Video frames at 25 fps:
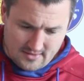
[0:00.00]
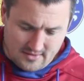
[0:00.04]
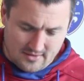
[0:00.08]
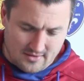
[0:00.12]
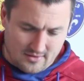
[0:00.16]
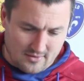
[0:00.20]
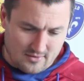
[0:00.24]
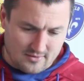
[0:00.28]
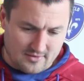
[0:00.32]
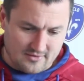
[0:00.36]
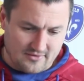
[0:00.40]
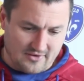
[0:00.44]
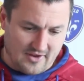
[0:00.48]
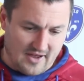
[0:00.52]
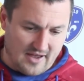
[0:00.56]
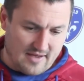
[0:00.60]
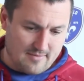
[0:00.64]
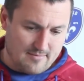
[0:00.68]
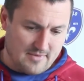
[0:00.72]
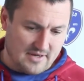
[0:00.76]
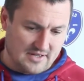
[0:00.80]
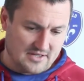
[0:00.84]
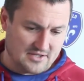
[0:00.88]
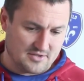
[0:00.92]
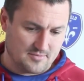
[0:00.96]
nice game
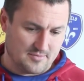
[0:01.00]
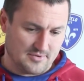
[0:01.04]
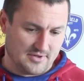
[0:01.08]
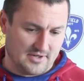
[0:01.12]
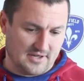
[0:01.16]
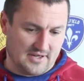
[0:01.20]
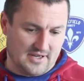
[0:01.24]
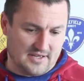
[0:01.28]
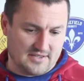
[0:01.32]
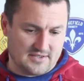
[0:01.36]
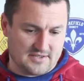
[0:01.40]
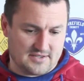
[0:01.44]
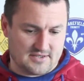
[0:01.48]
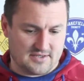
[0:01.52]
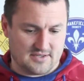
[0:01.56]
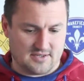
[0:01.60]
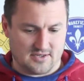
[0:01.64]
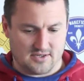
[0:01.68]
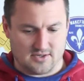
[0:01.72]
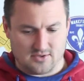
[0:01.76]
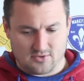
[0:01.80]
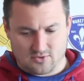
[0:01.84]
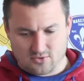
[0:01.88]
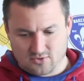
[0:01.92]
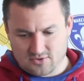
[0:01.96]
management against
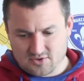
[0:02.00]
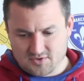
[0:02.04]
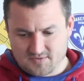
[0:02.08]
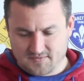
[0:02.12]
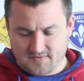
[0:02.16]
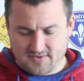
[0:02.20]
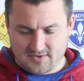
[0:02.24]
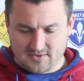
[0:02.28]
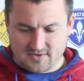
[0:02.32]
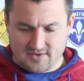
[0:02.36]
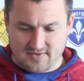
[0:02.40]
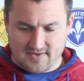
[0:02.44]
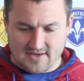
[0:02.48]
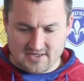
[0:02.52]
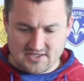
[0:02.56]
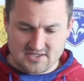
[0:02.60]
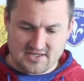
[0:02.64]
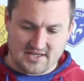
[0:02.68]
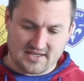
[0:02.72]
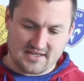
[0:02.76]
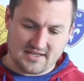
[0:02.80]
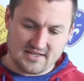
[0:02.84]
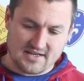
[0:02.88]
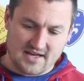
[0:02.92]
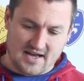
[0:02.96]
Huddersfield in that
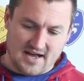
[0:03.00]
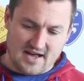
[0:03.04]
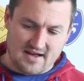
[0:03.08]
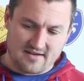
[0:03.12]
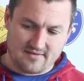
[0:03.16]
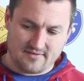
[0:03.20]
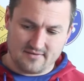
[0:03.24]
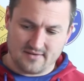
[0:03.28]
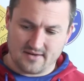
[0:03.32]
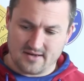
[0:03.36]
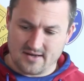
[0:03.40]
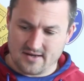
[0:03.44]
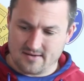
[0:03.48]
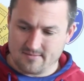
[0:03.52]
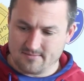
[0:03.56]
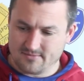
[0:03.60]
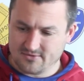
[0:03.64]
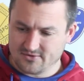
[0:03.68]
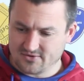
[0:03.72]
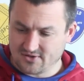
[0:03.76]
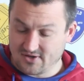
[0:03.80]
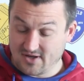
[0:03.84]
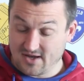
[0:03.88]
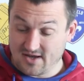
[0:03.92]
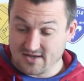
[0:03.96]
second half.
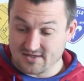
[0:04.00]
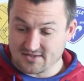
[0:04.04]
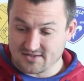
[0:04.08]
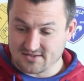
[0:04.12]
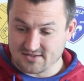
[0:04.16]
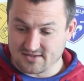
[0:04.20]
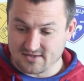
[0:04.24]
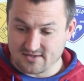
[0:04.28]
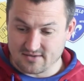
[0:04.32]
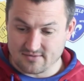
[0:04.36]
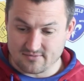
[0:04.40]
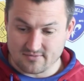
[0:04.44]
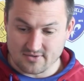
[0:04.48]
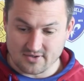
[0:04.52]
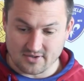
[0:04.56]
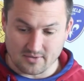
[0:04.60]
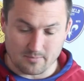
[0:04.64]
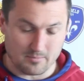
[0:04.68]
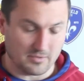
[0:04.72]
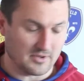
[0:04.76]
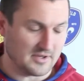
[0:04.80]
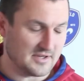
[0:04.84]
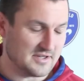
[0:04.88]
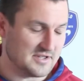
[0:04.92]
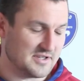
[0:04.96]
So yeah, it's really
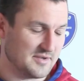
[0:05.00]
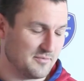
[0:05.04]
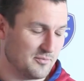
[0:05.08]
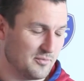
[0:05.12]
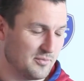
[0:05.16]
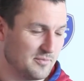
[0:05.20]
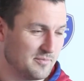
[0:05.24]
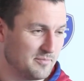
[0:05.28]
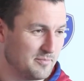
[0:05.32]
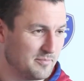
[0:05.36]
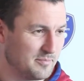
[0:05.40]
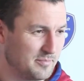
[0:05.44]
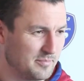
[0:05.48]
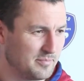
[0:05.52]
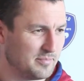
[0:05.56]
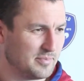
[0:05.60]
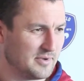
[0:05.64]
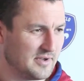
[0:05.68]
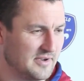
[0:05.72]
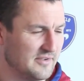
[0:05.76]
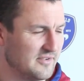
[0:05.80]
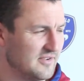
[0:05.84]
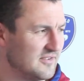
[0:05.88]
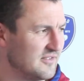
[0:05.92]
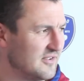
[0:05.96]
pleasing
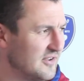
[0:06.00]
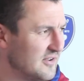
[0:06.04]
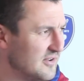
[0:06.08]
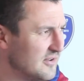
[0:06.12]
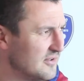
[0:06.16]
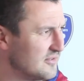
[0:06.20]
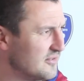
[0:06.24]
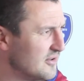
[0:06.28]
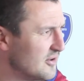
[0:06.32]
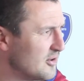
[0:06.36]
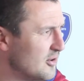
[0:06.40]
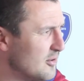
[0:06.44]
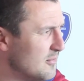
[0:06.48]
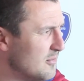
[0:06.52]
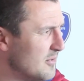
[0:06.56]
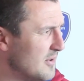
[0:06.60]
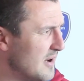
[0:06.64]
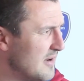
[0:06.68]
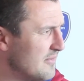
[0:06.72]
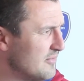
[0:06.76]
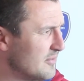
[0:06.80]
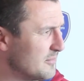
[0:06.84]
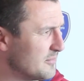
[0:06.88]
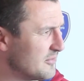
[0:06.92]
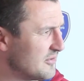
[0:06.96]
to come
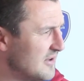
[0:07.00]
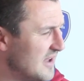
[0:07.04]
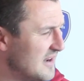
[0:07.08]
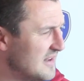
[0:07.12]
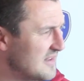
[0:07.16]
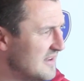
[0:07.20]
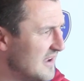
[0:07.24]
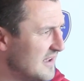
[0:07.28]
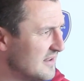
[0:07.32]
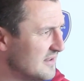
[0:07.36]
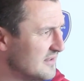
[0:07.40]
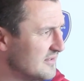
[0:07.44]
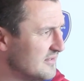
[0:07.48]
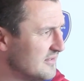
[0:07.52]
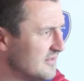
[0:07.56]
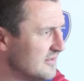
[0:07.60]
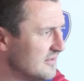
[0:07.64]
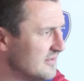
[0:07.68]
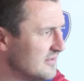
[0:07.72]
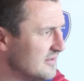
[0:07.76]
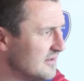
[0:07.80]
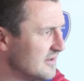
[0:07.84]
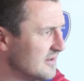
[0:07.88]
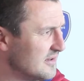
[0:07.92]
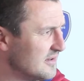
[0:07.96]
away from St Helens
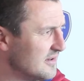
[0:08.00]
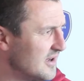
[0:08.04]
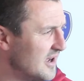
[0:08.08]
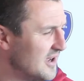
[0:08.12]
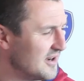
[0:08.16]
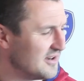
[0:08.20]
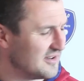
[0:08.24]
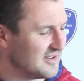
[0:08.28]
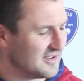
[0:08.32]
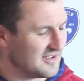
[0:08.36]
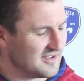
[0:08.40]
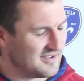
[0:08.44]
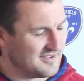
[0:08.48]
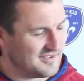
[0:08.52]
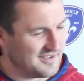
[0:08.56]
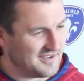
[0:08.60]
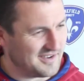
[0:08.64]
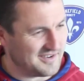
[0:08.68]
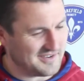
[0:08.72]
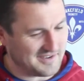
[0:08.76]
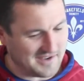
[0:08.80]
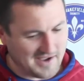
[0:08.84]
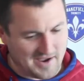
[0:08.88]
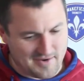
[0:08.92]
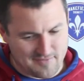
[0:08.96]

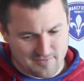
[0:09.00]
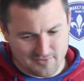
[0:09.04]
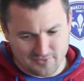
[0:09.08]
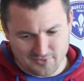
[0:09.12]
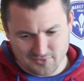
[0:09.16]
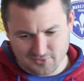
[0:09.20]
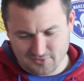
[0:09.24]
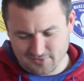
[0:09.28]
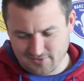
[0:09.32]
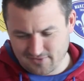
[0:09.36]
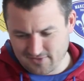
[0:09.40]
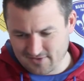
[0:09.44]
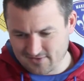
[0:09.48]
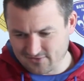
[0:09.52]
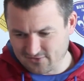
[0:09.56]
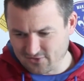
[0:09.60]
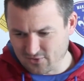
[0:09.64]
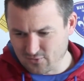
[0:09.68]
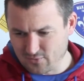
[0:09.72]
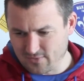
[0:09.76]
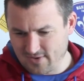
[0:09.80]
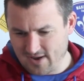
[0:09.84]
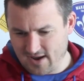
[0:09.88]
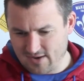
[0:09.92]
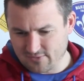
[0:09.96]
and get a result. I think
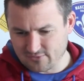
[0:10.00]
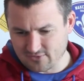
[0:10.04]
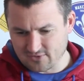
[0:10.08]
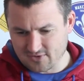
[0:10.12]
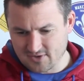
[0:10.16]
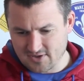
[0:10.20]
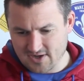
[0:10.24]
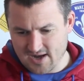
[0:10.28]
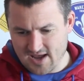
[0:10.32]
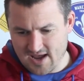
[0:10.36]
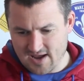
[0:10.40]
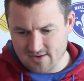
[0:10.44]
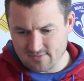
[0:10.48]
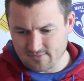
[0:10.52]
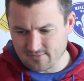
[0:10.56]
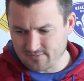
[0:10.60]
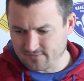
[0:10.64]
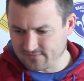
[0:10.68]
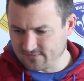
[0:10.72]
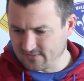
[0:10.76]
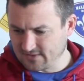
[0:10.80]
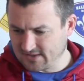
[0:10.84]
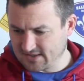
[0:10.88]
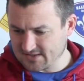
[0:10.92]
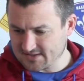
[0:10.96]
2009
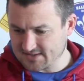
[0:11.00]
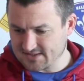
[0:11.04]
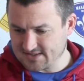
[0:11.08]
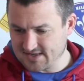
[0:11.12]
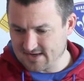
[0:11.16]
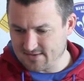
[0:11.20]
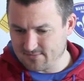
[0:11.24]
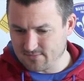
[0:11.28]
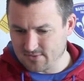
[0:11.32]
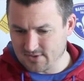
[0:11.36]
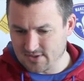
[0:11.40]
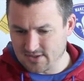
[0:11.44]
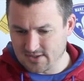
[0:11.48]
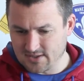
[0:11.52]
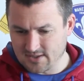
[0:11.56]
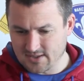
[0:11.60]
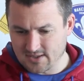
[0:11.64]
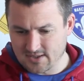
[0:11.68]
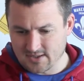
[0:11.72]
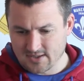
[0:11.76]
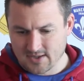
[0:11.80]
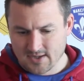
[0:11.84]
last time we